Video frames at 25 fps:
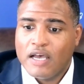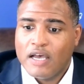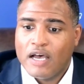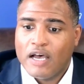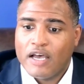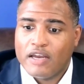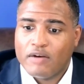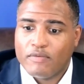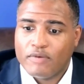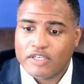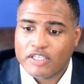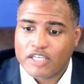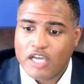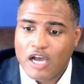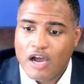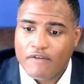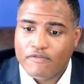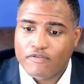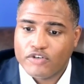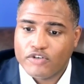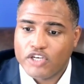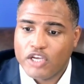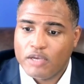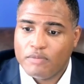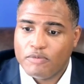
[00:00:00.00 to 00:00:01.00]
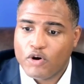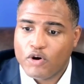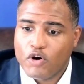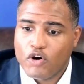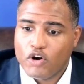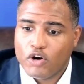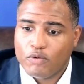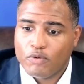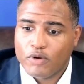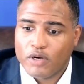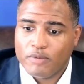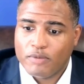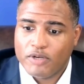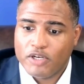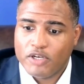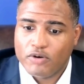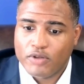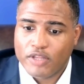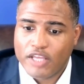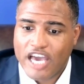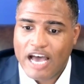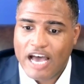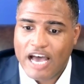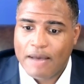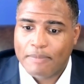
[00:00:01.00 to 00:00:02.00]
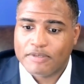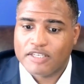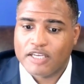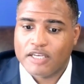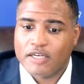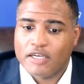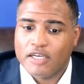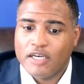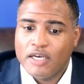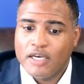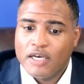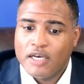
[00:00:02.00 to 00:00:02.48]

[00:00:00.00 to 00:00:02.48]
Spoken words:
In a risk-off regime, you're going to want to be doing the opposite.